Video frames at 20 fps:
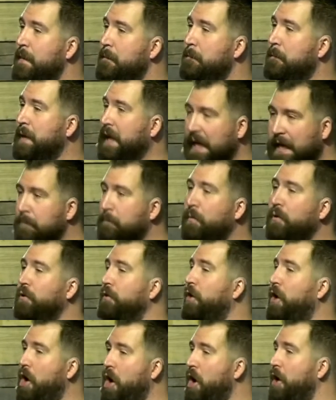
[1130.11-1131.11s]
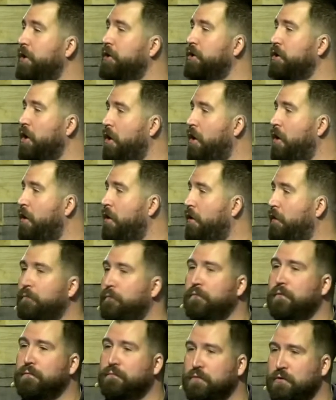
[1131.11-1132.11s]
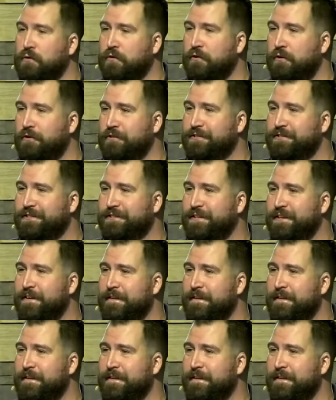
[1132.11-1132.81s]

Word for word: people on call for funerals.